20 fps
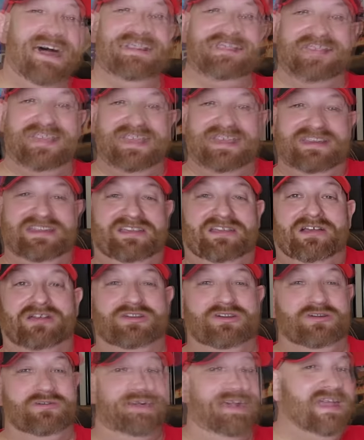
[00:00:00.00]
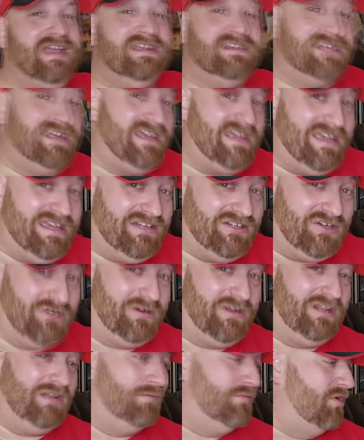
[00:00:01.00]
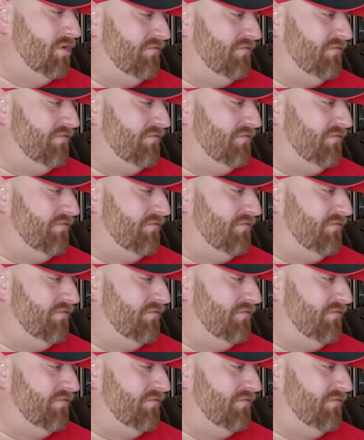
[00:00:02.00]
cotton candy cocoon to eat during the